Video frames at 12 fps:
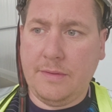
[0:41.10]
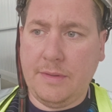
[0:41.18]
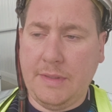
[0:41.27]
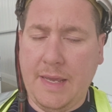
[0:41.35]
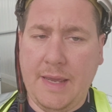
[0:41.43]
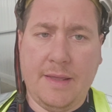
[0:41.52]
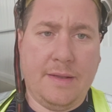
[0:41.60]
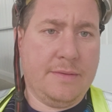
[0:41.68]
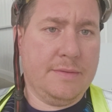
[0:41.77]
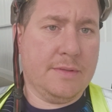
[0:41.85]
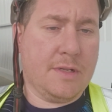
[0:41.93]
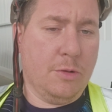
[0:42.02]
yeah,
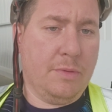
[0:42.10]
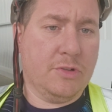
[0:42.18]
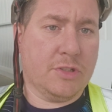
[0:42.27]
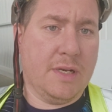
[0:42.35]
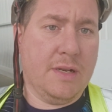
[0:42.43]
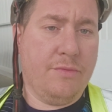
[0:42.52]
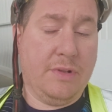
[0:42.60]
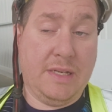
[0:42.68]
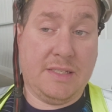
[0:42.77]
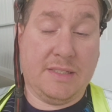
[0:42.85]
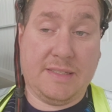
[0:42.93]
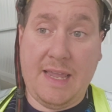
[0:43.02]
the club have just
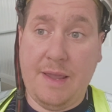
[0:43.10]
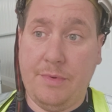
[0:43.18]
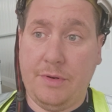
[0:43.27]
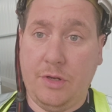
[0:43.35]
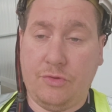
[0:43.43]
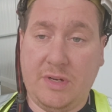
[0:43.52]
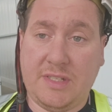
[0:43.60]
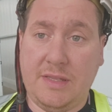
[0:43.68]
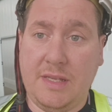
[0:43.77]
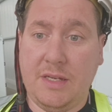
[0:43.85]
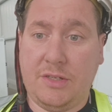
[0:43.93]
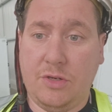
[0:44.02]
released a statement
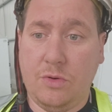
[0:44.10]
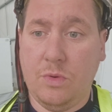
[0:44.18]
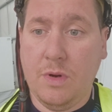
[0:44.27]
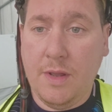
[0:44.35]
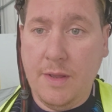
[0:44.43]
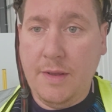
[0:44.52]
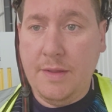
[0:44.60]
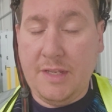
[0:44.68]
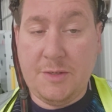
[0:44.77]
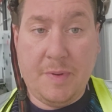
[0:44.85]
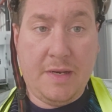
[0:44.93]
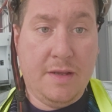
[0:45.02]
addressing the issue.
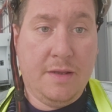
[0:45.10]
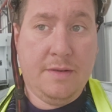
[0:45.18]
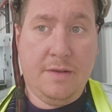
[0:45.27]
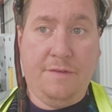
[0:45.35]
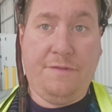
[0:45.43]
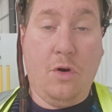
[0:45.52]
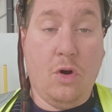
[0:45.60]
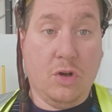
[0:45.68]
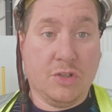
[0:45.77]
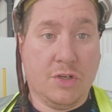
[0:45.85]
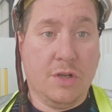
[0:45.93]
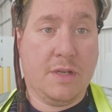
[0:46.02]
There's been a
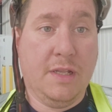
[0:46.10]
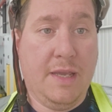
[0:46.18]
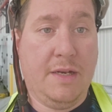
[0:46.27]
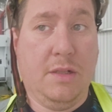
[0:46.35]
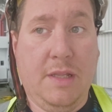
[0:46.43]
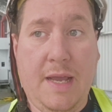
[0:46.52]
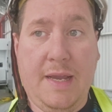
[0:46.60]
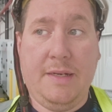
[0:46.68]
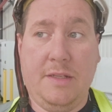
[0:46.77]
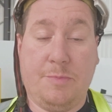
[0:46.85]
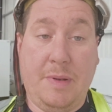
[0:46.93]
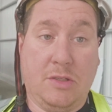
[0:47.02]
photo circulating
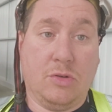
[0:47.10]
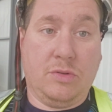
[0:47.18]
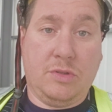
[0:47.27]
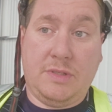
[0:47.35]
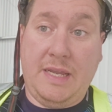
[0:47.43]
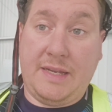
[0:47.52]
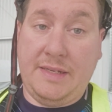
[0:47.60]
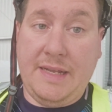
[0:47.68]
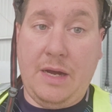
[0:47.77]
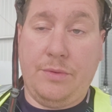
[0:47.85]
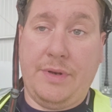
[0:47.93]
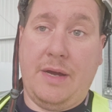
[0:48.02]
online that's been taken
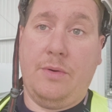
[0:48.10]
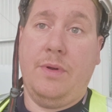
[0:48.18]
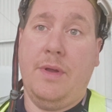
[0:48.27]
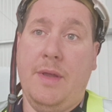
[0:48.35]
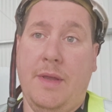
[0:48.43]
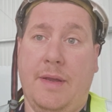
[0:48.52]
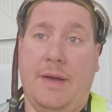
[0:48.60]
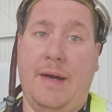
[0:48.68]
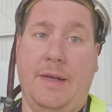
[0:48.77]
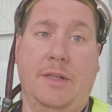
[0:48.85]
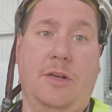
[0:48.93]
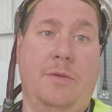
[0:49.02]
down now.
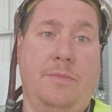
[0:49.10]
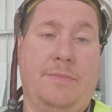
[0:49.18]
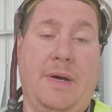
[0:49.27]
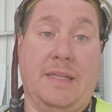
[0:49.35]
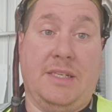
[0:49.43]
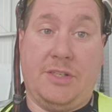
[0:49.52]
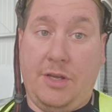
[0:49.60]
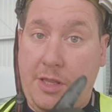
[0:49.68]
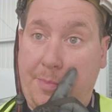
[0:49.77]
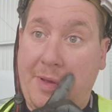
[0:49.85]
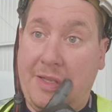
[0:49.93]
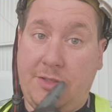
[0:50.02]
I'll insert
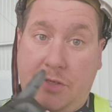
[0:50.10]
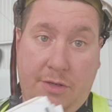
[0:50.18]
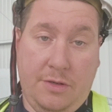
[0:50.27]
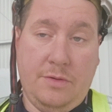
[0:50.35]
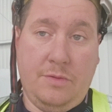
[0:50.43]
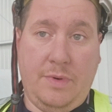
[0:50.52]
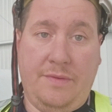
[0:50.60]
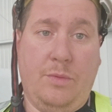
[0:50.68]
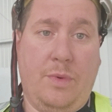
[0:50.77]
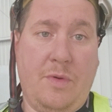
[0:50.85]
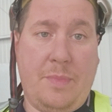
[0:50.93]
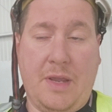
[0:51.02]
the picture
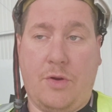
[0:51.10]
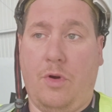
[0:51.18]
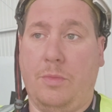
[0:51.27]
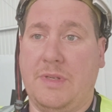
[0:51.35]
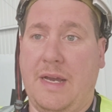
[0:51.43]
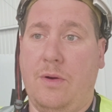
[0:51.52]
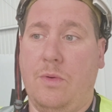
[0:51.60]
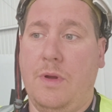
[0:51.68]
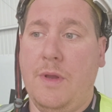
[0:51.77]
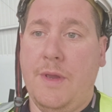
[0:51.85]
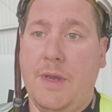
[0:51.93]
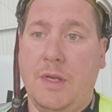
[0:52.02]
with a bit cropped out.
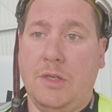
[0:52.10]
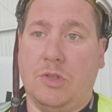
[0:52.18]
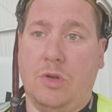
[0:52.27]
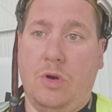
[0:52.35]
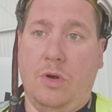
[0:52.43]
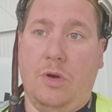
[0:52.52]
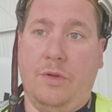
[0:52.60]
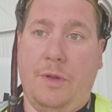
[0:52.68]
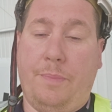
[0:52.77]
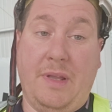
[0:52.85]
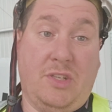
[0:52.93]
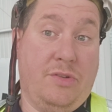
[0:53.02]
So the
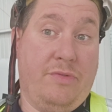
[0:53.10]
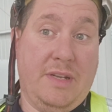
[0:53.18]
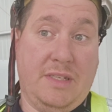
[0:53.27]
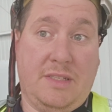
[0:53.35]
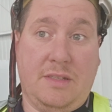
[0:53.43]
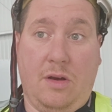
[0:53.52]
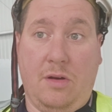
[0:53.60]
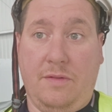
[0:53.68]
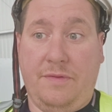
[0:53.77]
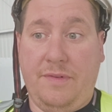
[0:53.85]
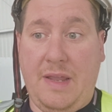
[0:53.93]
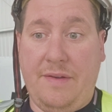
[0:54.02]
picture is
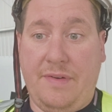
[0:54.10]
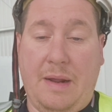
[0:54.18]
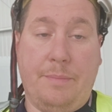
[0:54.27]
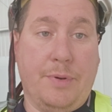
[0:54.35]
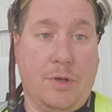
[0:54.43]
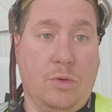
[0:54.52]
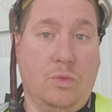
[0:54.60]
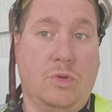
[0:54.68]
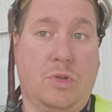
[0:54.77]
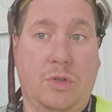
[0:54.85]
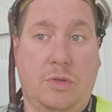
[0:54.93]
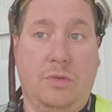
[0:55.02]
of Ethan
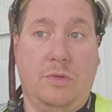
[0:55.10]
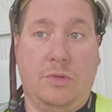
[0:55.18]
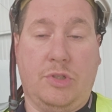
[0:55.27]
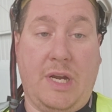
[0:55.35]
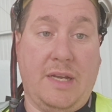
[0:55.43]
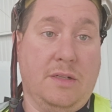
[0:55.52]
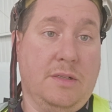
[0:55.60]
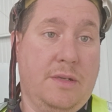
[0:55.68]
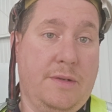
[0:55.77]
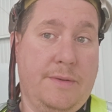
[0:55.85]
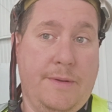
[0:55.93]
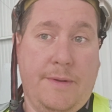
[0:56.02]
Ampadu's child